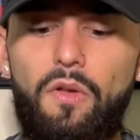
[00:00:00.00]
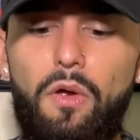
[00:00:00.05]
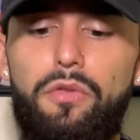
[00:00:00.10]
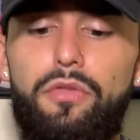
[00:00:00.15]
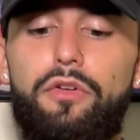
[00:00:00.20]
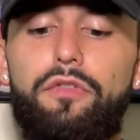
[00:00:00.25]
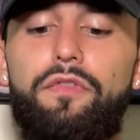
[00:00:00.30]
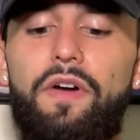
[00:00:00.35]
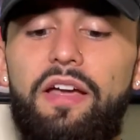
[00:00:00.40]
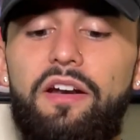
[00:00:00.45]

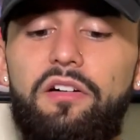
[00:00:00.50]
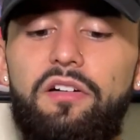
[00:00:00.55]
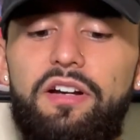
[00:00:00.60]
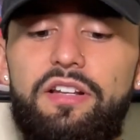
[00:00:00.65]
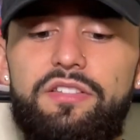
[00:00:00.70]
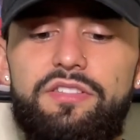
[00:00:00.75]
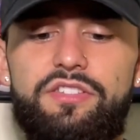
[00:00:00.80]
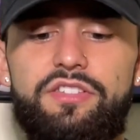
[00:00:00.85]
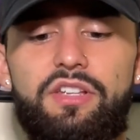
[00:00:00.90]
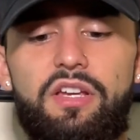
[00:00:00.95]
The
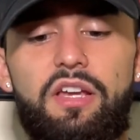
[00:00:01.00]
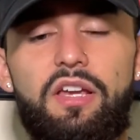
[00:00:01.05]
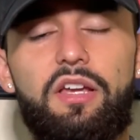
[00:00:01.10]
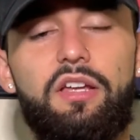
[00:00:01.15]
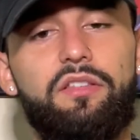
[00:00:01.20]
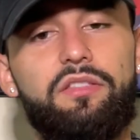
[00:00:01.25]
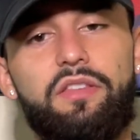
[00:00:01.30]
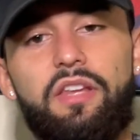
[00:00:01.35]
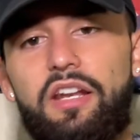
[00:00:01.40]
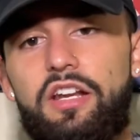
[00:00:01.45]
veterans
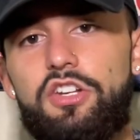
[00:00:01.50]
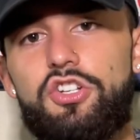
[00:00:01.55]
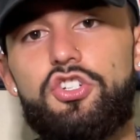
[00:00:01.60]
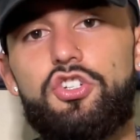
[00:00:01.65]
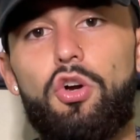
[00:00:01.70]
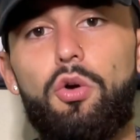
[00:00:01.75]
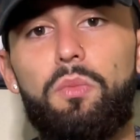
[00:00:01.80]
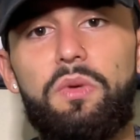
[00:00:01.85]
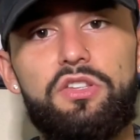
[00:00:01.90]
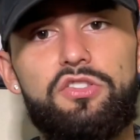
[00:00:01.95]
didn't
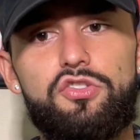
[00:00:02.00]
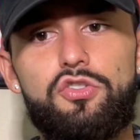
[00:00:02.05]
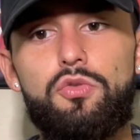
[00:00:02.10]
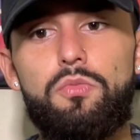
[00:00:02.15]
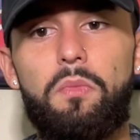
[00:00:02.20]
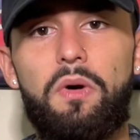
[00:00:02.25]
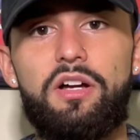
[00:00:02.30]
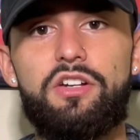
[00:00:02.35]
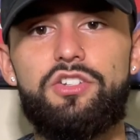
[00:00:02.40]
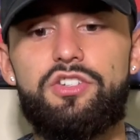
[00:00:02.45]
show me too
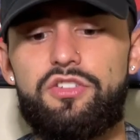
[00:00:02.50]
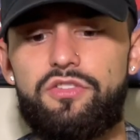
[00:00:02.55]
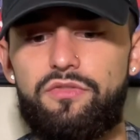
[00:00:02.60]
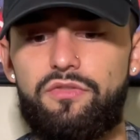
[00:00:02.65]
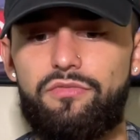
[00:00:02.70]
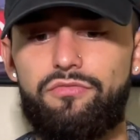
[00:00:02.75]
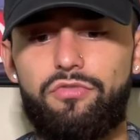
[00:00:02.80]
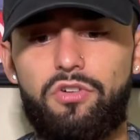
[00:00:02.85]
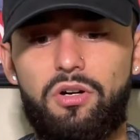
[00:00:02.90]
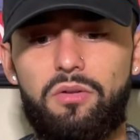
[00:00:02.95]
much
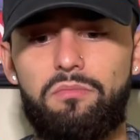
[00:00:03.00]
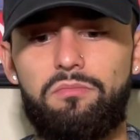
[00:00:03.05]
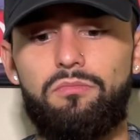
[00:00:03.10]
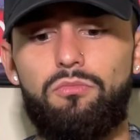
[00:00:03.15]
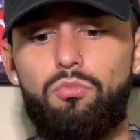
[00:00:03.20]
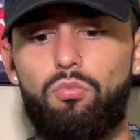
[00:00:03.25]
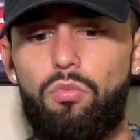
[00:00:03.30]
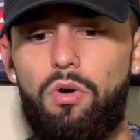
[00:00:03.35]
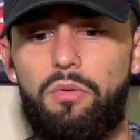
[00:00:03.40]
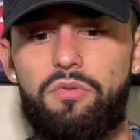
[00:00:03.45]
from
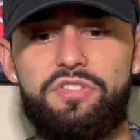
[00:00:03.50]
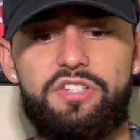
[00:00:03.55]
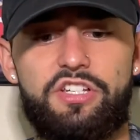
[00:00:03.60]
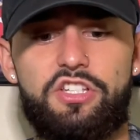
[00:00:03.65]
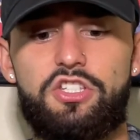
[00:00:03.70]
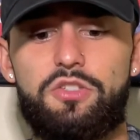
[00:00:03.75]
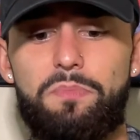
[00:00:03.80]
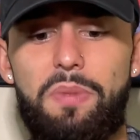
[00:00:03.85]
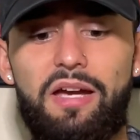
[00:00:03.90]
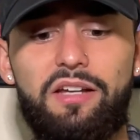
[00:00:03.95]
what was
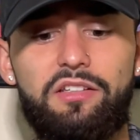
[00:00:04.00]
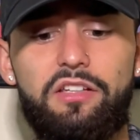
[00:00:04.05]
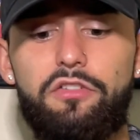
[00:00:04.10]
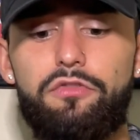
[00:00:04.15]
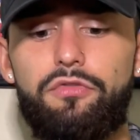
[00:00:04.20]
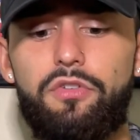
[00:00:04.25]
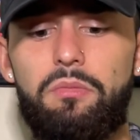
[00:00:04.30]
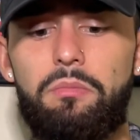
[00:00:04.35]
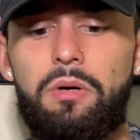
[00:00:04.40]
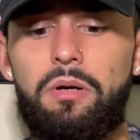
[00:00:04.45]
expected
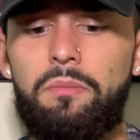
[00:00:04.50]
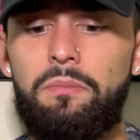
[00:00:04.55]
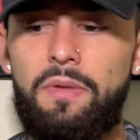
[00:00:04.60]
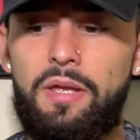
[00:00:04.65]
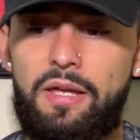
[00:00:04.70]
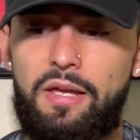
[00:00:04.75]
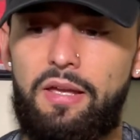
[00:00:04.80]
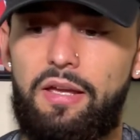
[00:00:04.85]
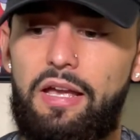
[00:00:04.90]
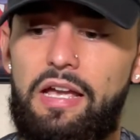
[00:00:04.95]
from them.
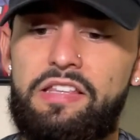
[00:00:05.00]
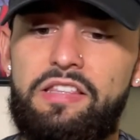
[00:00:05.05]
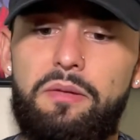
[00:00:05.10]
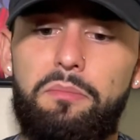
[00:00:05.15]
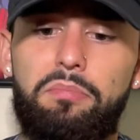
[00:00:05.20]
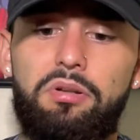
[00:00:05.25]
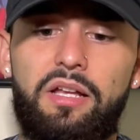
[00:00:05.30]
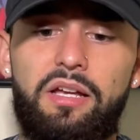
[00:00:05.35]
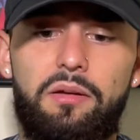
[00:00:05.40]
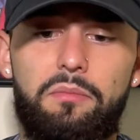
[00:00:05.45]
And then
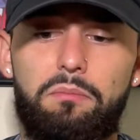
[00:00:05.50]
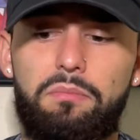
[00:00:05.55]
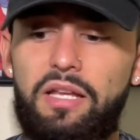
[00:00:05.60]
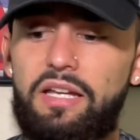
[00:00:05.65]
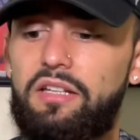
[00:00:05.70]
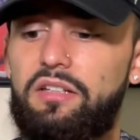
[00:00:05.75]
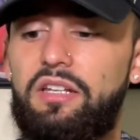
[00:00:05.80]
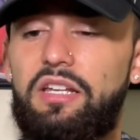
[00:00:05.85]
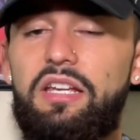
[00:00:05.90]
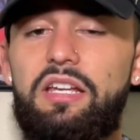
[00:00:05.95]

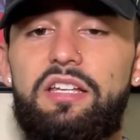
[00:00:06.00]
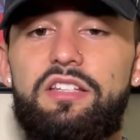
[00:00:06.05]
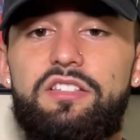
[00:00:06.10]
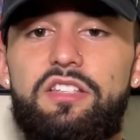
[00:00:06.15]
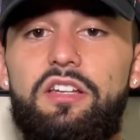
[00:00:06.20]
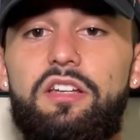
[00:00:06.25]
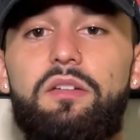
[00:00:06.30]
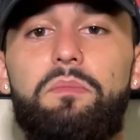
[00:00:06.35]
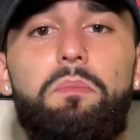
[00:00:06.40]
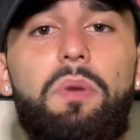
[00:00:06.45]
Blakeney is
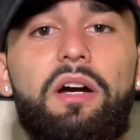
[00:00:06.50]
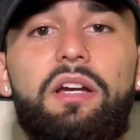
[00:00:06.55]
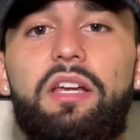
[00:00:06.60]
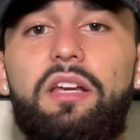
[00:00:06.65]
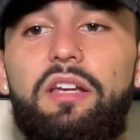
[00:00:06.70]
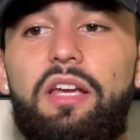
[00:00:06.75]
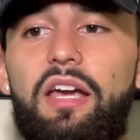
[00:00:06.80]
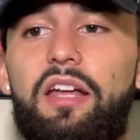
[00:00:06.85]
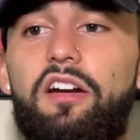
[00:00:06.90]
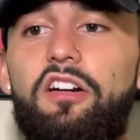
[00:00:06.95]
a
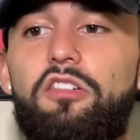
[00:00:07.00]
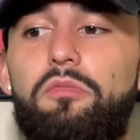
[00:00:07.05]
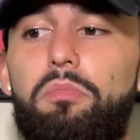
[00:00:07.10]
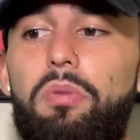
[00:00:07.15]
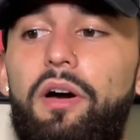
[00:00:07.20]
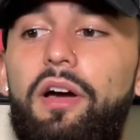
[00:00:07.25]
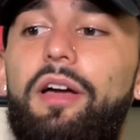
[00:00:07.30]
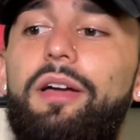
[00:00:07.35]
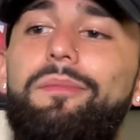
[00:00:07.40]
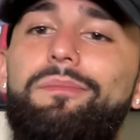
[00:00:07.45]
bucket getter,
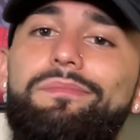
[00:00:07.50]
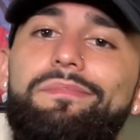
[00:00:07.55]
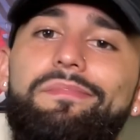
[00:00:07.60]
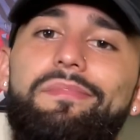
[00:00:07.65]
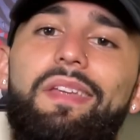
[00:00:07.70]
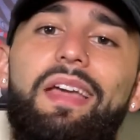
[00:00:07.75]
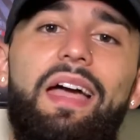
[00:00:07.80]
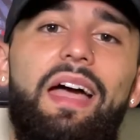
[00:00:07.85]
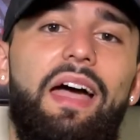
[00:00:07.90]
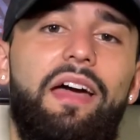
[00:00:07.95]
but
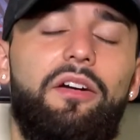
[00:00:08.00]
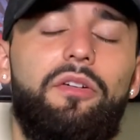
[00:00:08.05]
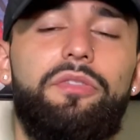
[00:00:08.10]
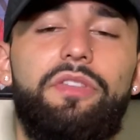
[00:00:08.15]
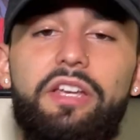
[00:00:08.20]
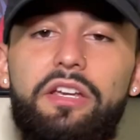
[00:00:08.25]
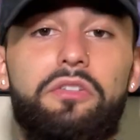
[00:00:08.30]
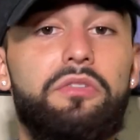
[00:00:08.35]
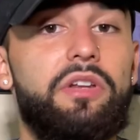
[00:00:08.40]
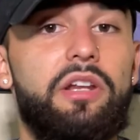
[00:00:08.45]
I don't
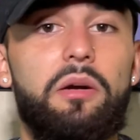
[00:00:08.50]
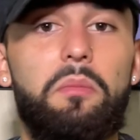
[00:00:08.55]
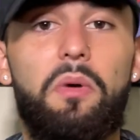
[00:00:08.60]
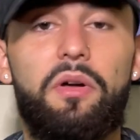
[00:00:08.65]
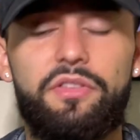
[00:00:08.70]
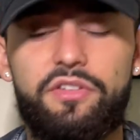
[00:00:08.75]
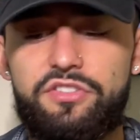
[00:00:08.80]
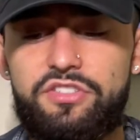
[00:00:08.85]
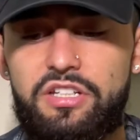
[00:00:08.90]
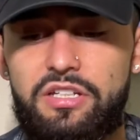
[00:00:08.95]
think you need him
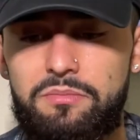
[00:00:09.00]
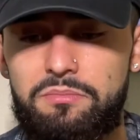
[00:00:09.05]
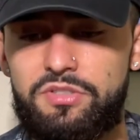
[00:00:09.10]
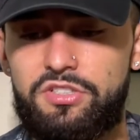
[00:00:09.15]
on the team.